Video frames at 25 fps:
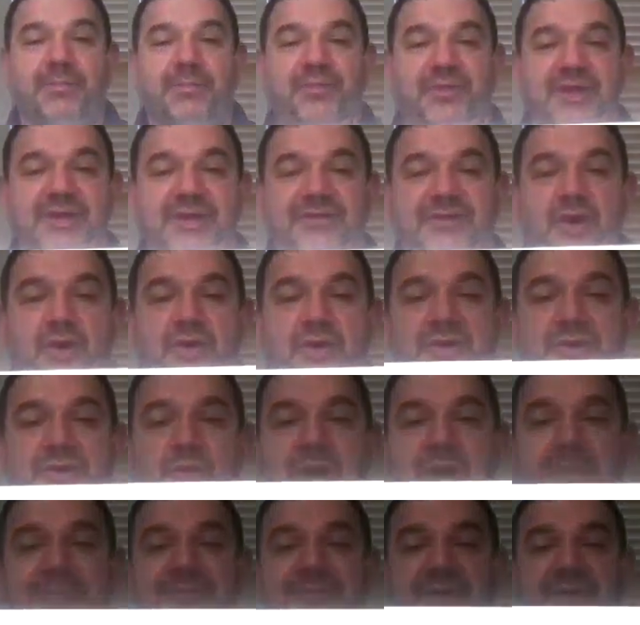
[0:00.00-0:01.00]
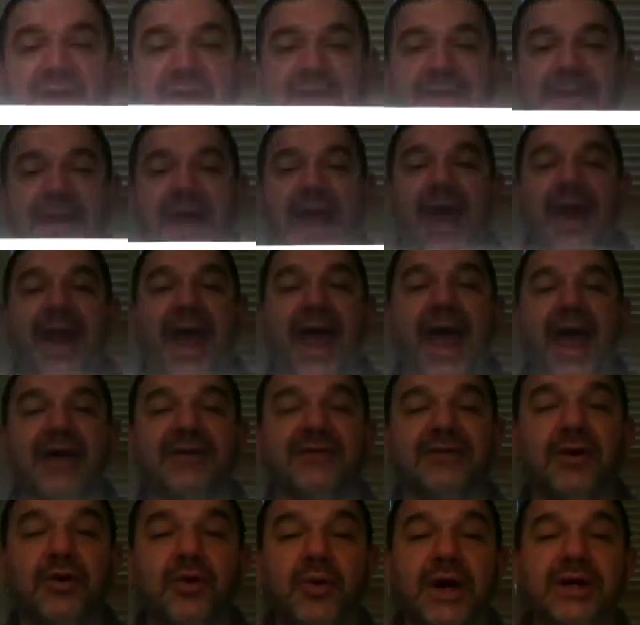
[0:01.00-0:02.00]
Please go to the website and
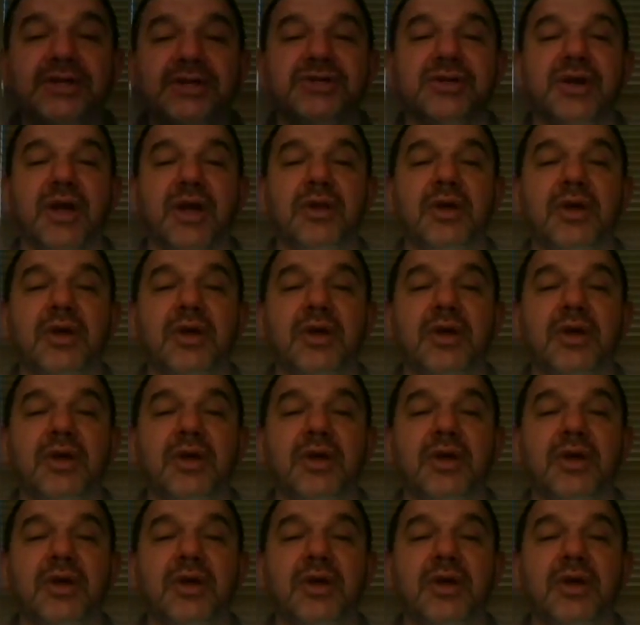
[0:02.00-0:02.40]
ask a question.